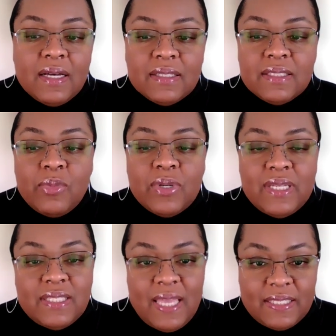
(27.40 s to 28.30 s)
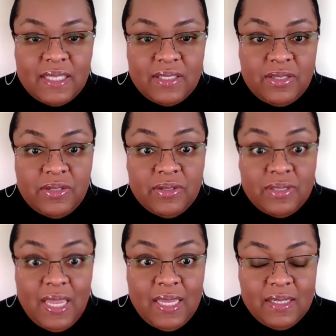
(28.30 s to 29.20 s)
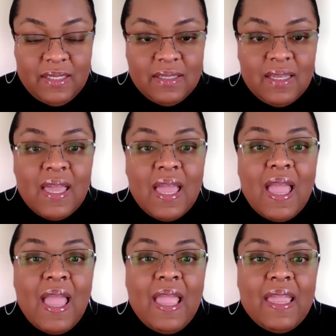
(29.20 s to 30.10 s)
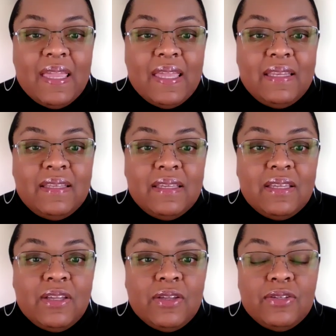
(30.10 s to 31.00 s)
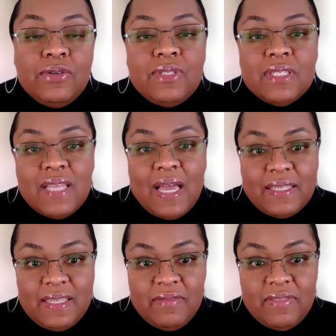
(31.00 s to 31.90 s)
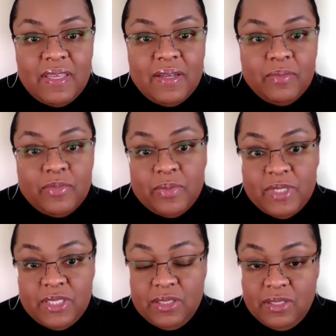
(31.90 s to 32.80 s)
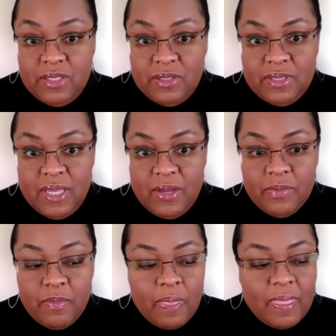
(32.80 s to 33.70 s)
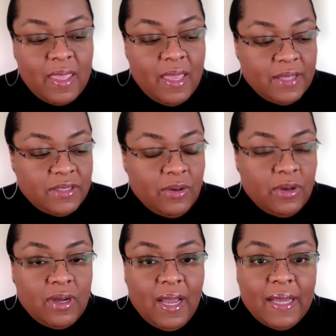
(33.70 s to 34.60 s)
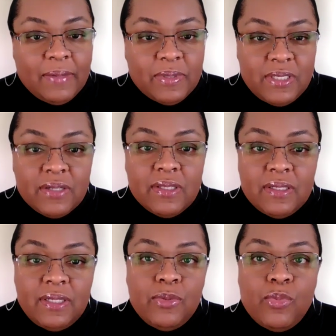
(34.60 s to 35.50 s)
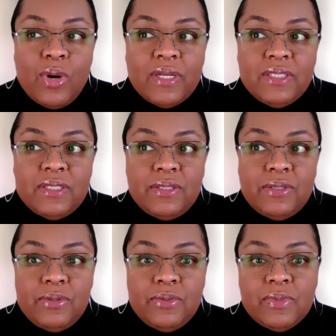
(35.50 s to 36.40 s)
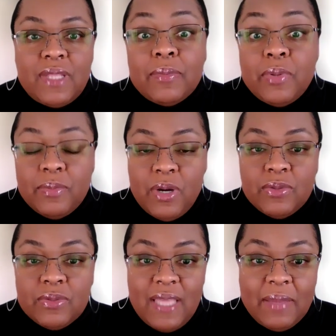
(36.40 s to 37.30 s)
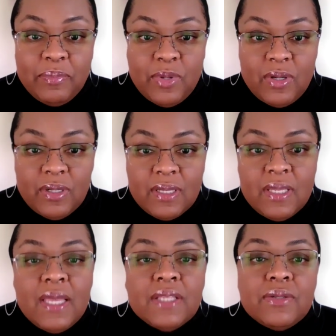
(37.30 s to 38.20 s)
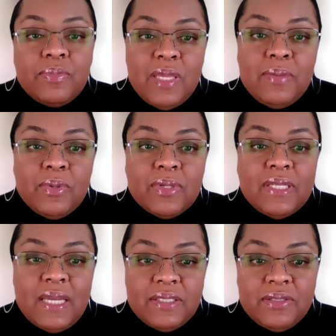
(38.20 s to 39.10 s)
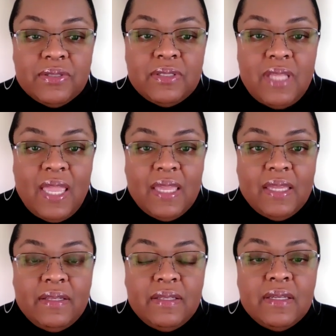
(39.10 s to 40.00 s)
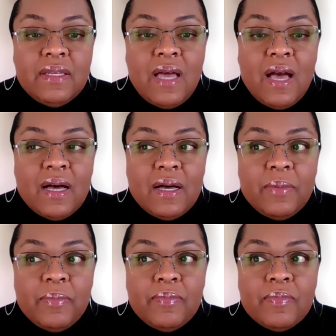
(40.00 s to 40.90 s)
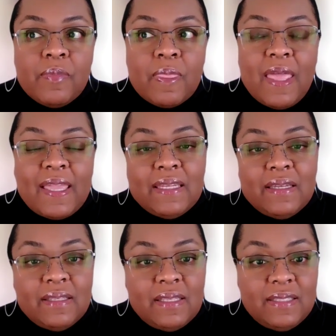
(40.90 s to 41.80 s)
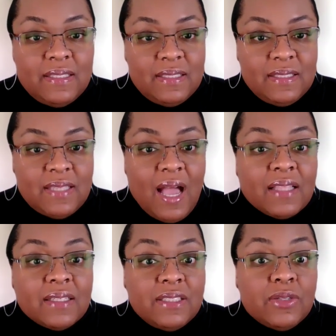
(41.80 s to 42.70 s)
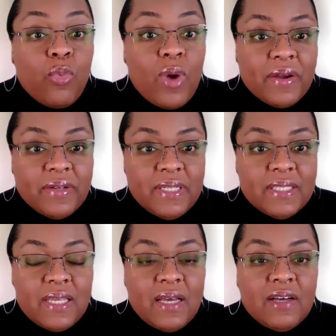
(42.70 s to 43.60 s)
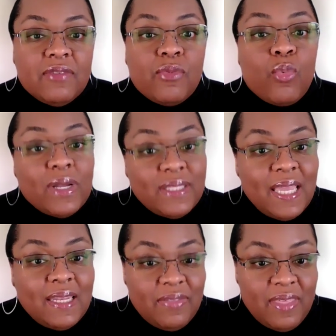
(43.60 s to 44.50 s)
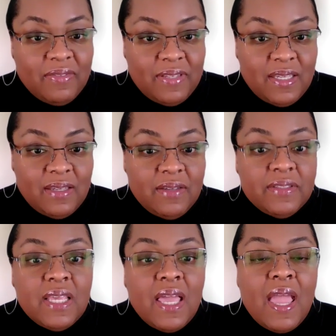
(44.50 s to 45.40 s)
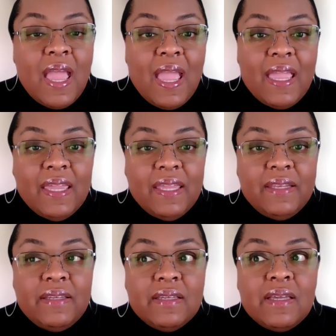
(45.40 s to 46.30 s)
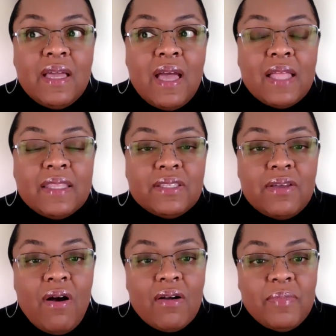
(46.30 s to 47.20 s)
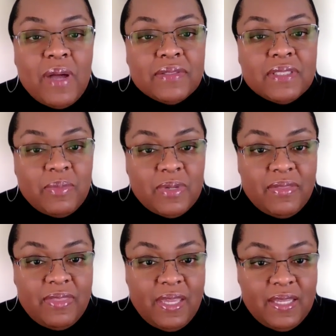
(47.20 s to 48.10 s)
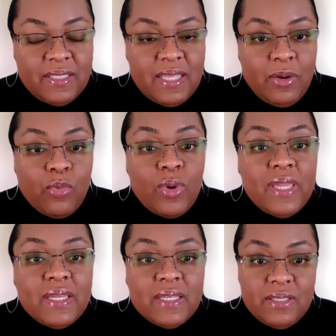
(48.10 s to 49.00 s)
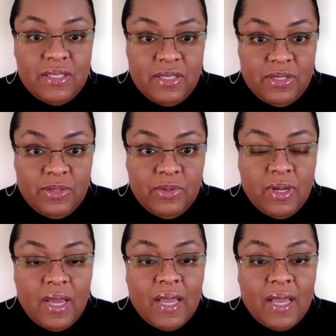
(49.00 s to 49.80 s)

someone gets access to your data and you did not give them permission to do so. So I particularly wanted to like promote that book so people can understand um, and get a knowledge and awareness of what data theft is, and to talk about some of the things that we can do,